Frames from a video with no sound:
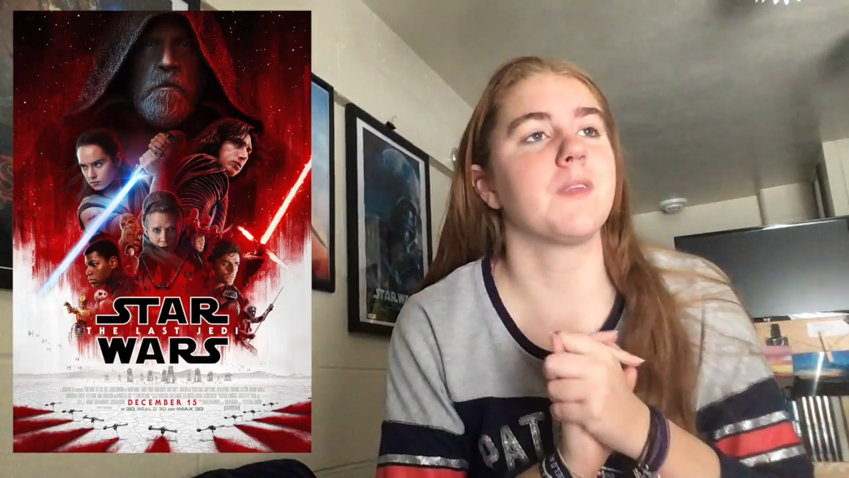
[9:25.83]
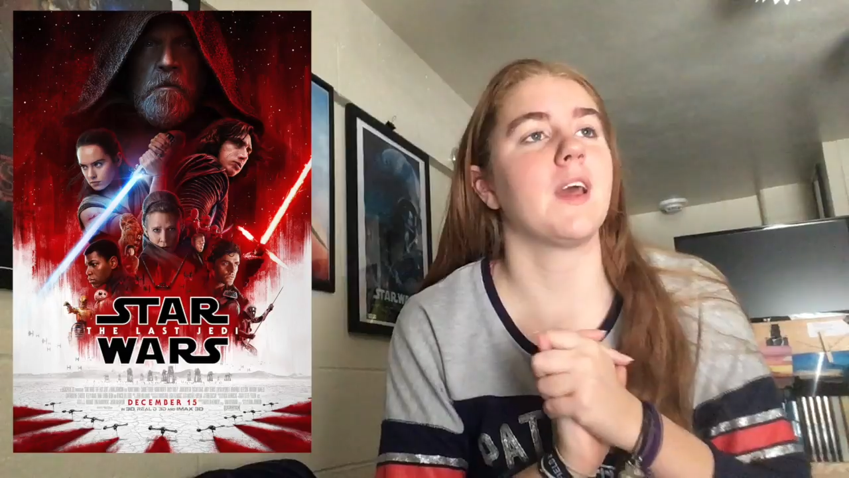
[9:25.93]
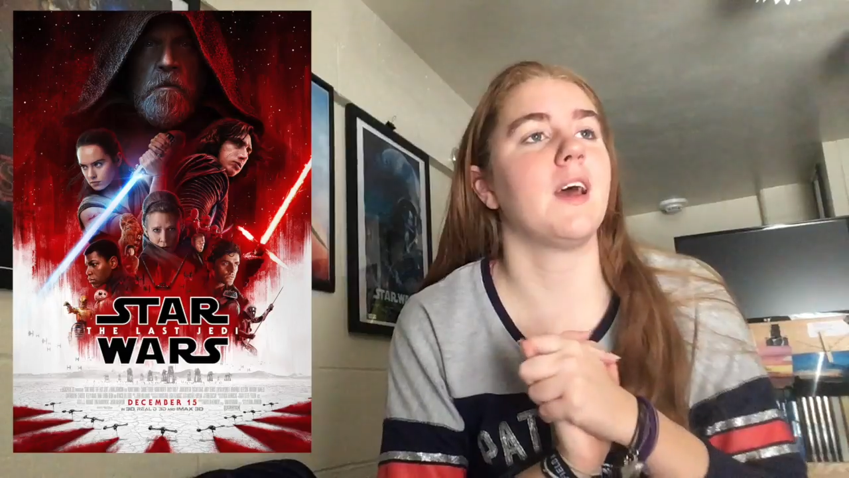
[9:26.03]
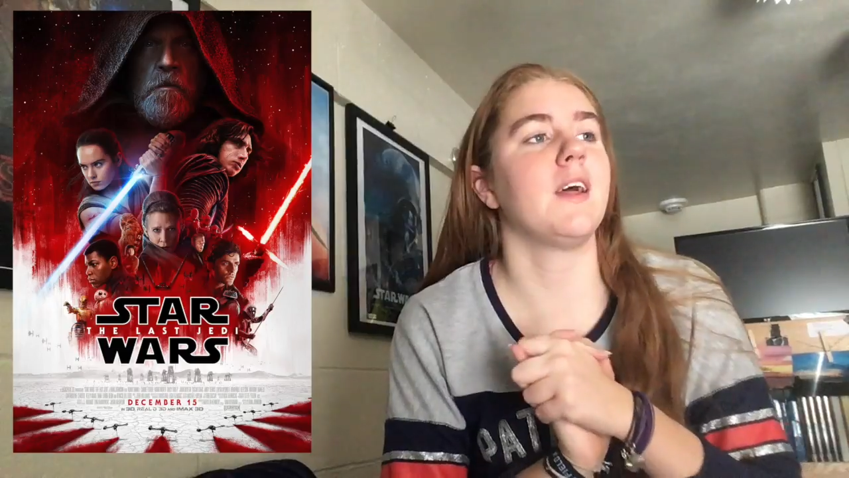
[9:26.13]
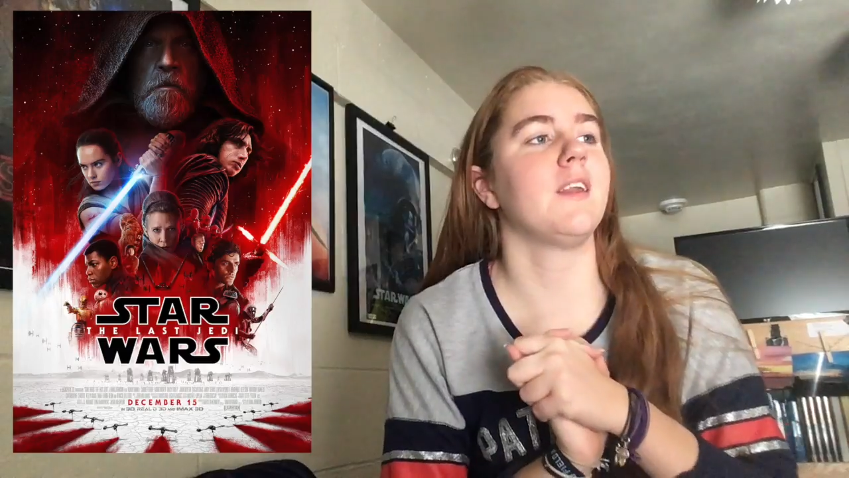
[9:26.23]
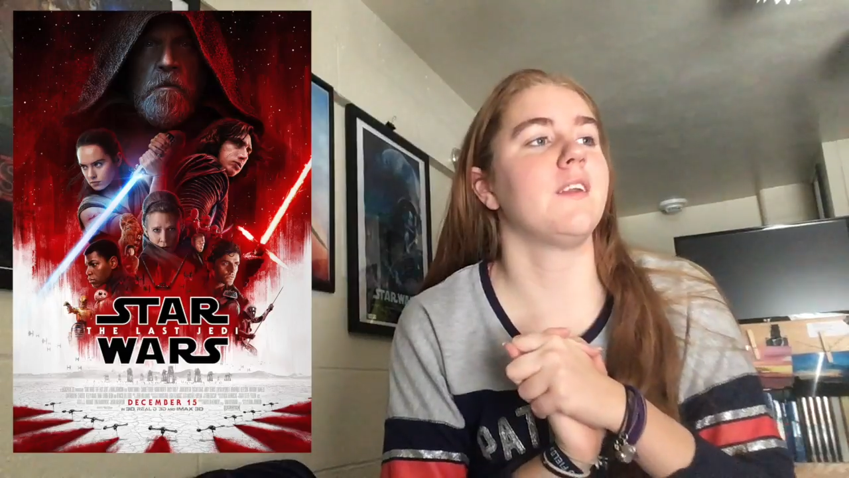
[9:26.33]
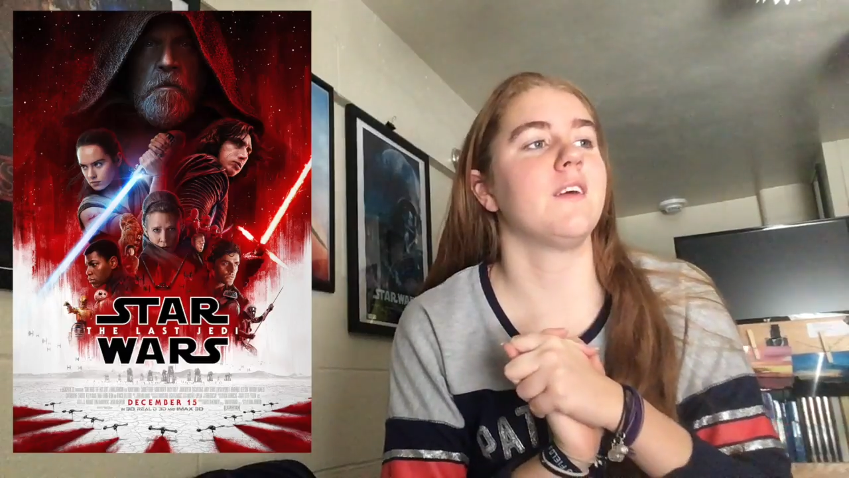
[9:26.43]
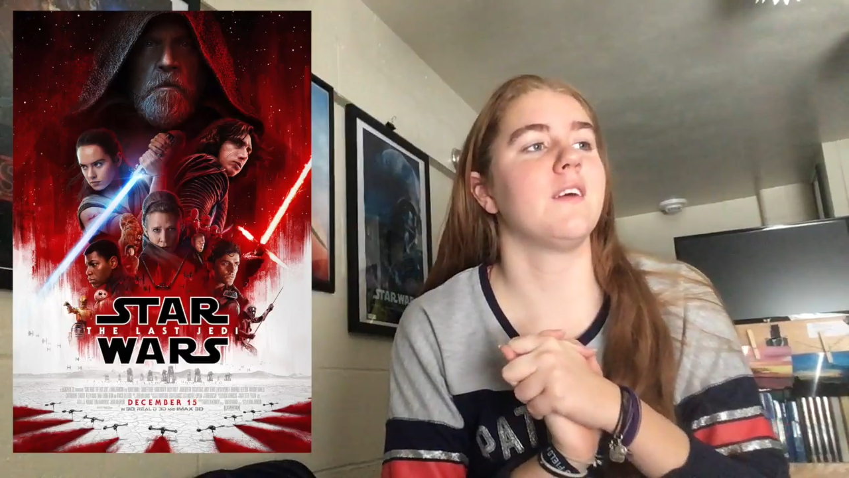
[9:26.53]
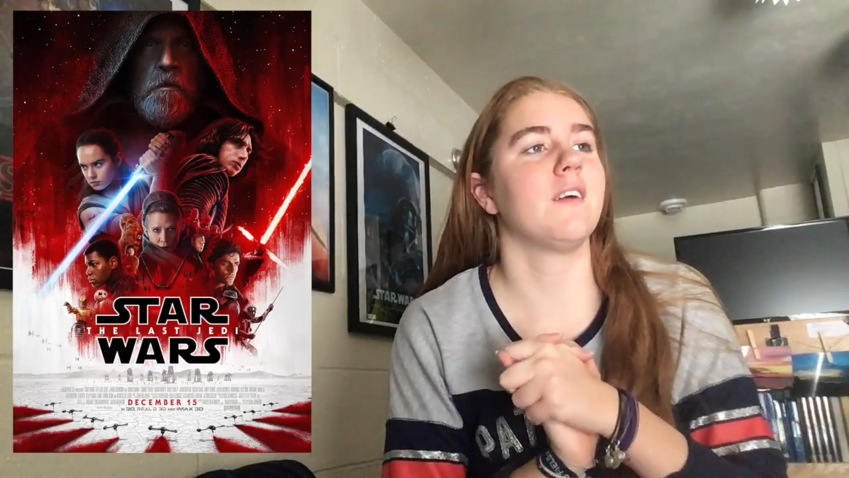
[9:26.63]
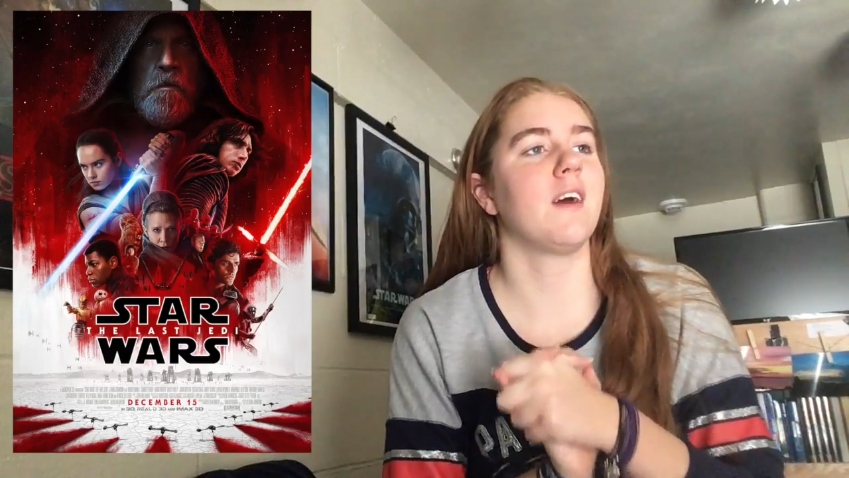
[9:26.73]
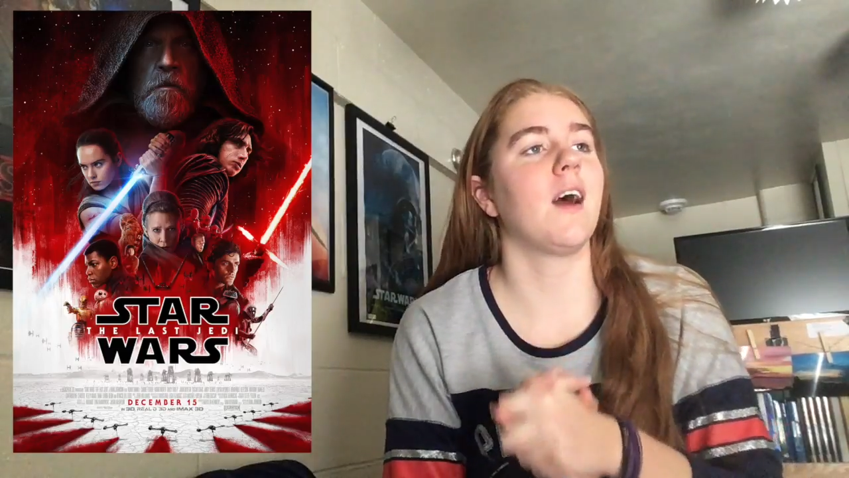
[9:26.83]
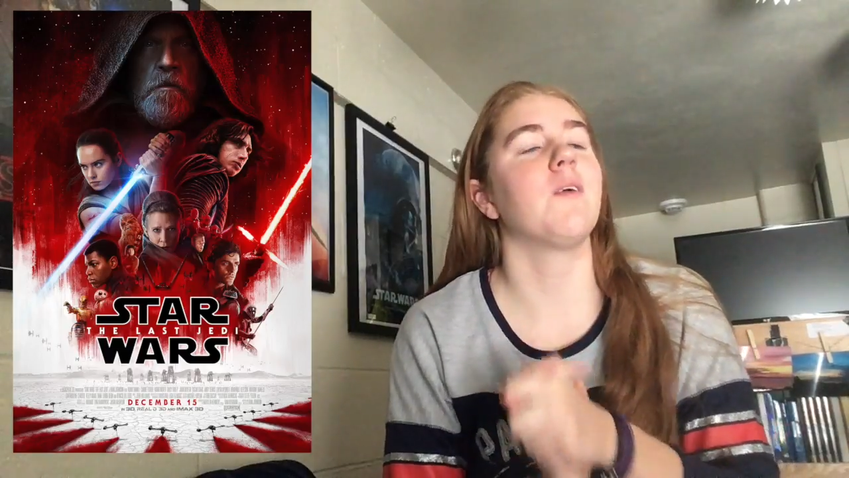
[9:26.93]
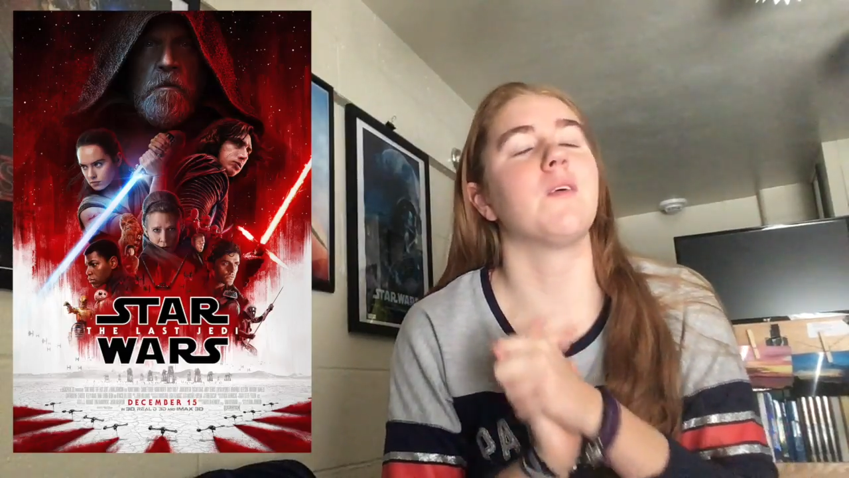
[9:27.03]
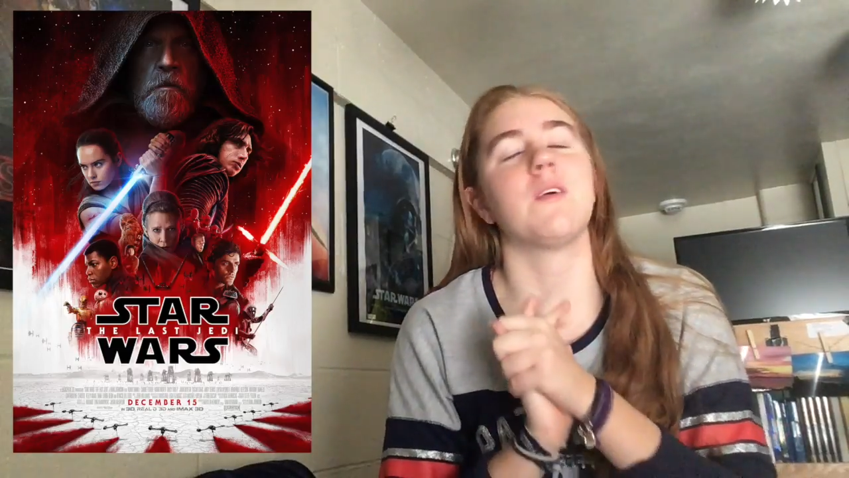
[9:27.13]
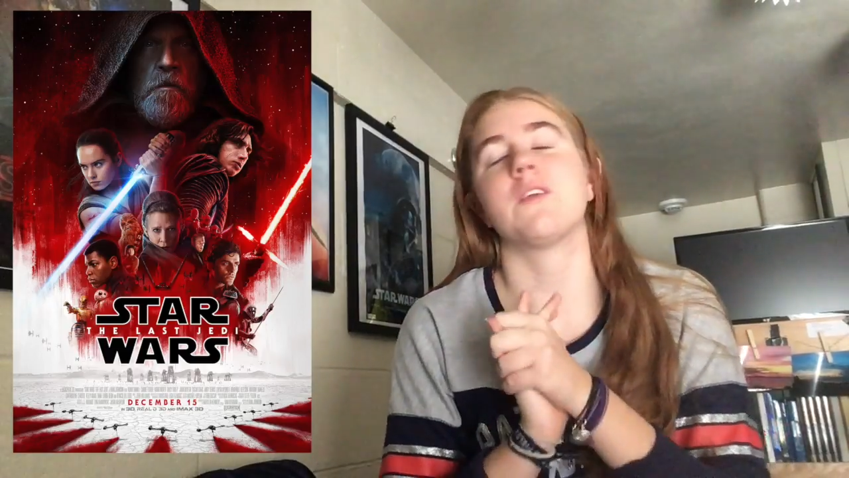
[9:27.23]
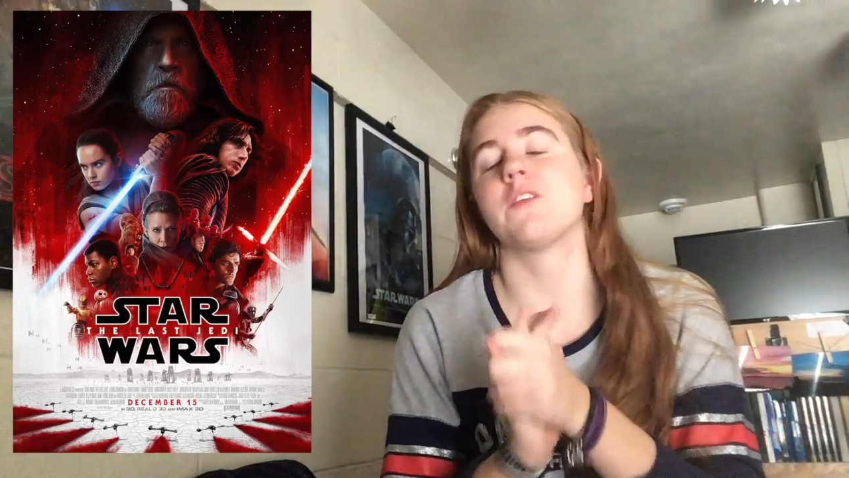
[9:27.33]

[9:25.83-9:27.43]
and I will